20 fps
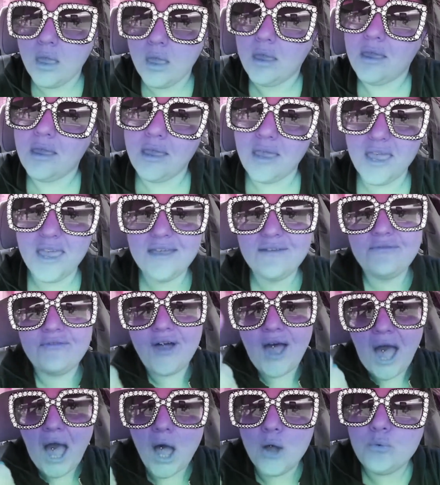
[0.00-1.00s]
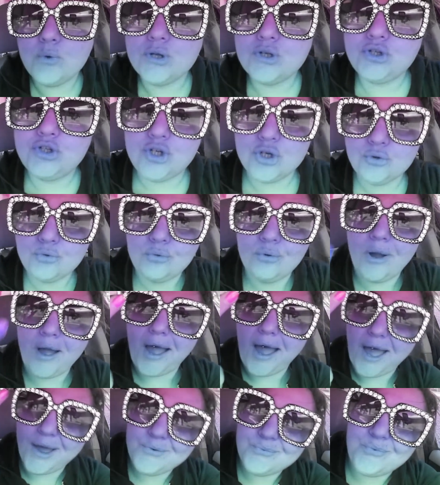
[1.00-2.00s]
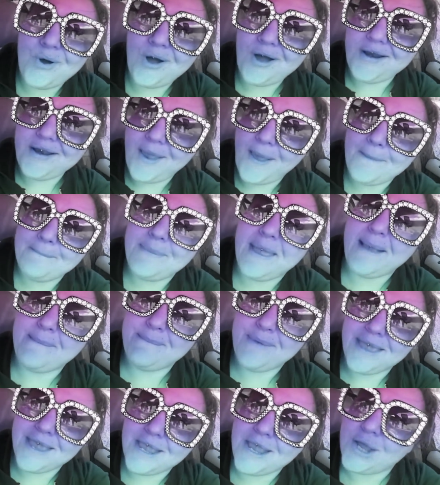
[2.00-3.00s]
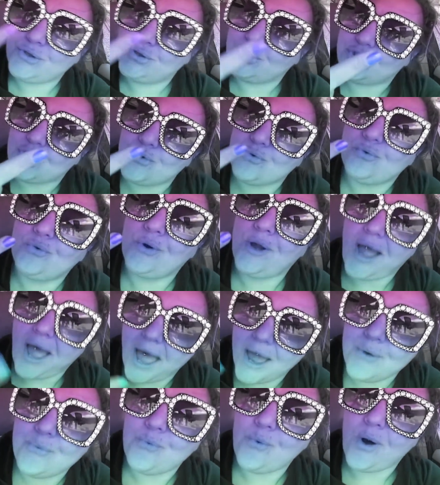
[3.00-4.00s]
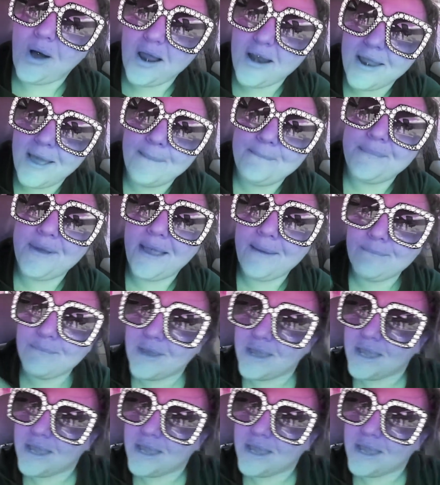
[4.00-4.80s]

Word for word: If I was you, I'd wanna be me too. I'd wanna be me.